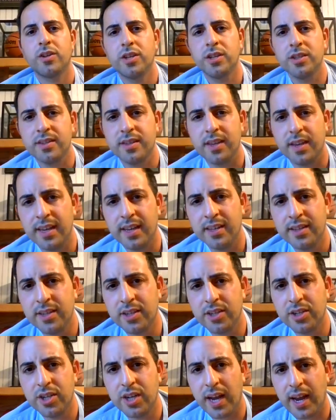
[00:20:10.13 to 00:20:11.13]
just to
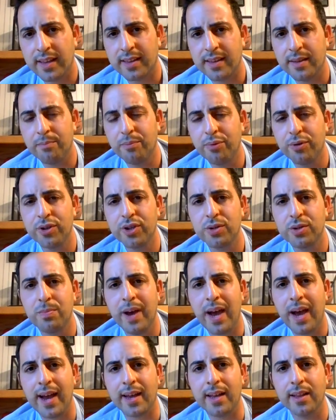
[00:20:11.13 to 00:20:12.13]
interject and push
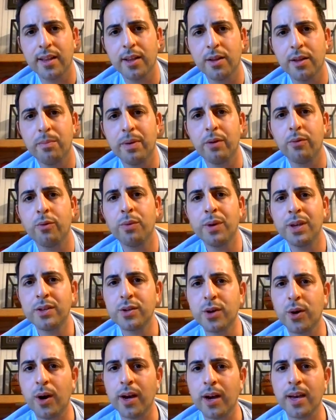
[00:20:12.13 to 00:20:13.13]
back a little bit, when we
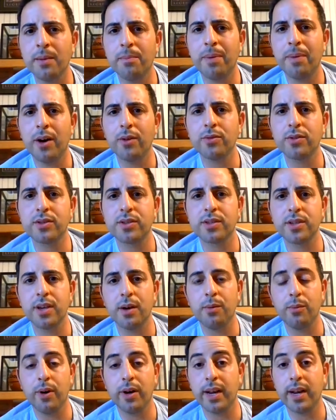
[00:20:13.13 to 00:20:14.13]
talk about
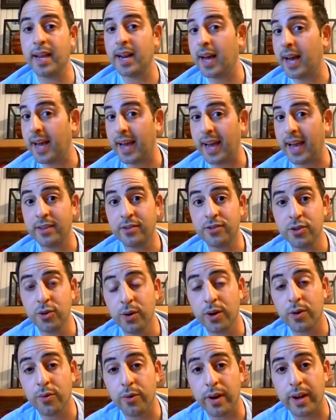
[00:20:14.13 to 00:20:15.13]
someone, and I, I,
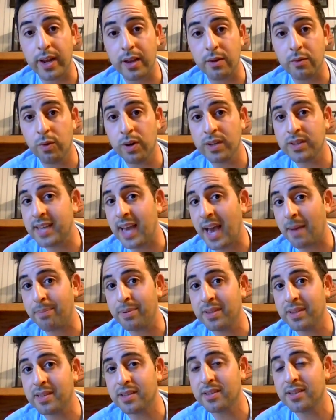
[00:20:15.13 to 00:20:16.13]
do agree, what's
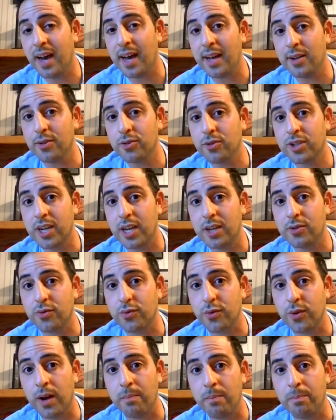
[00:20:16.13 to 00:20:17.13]
happened to Donald J.
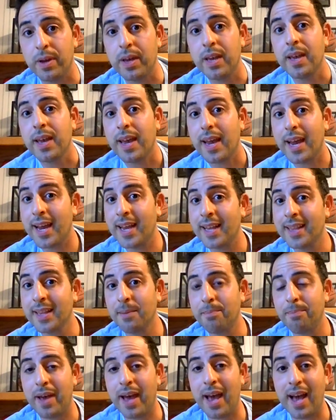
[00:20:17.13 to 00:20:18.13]
Trump in
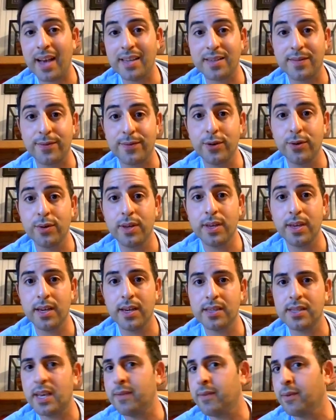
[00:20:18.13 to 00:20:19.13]
the past few
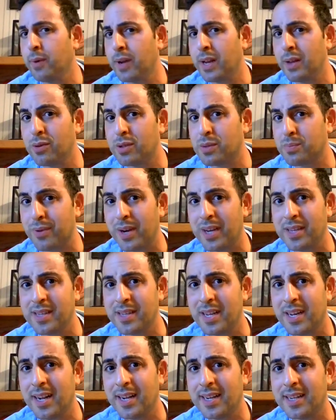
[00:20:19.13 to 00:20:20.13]
years, even when he was
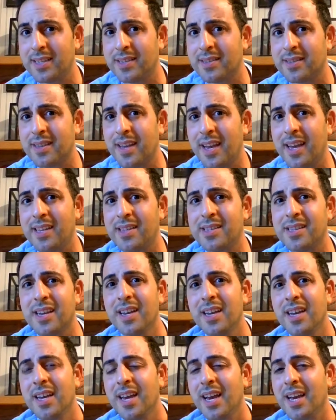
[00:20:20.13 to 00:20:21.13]
president of the United States,
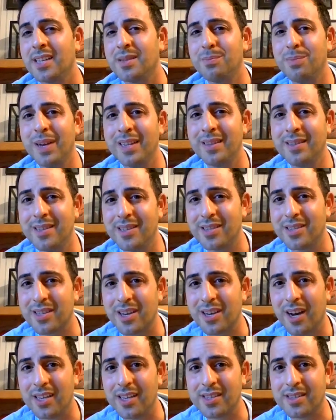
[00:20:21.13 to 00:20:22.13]
has been
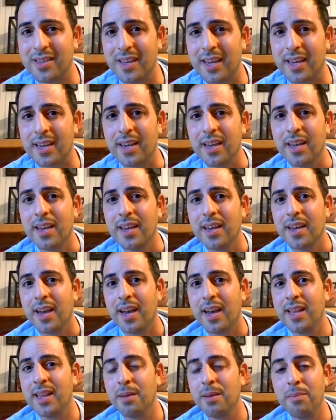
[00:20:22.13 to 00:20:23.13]
disgusting.
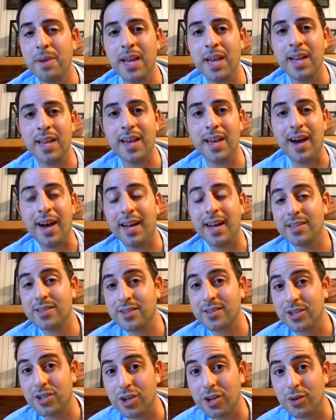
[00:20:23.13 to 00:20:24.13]
And the media
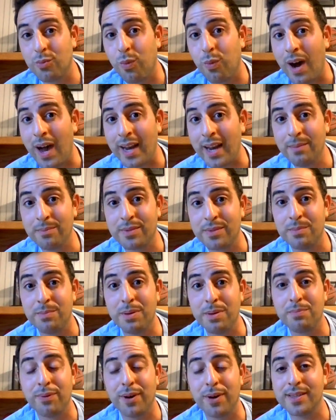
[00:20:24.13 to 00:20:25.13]
honestly should want him to
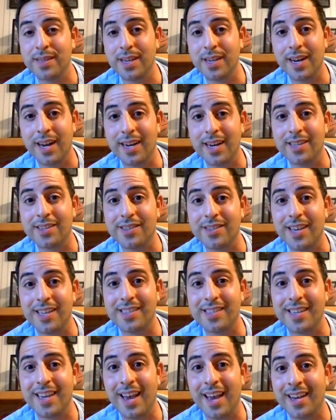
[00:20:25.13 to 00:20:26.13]
be president of the United
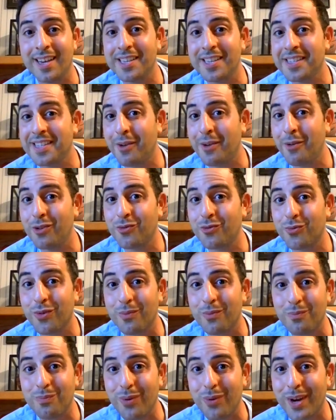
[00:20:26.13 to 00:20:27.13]
States again because they were
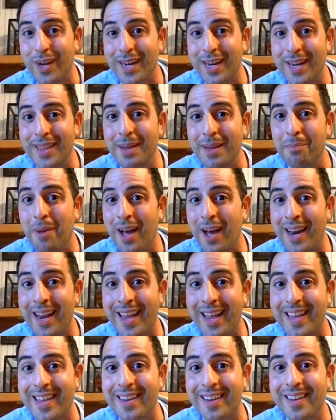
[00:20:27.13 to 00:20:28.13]
dr- bringing in the
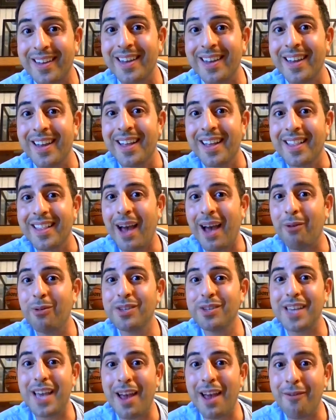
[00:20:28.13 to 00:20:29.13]
money. That was